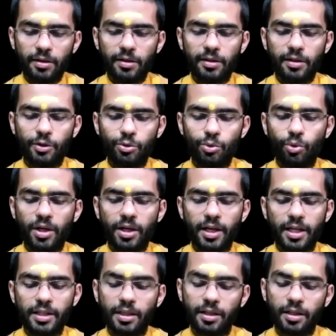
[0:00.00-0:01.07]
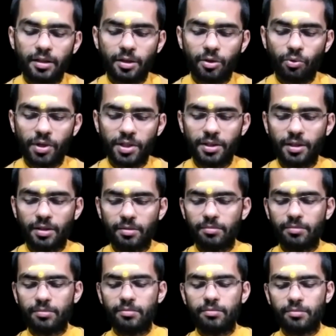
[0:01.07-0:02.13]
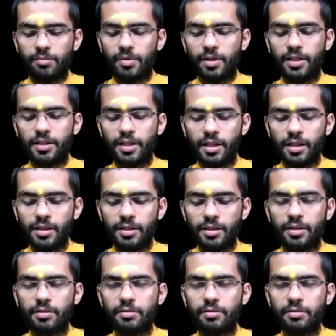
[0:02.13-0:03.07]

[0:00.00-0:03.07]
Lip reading: Now, student has another question. He says,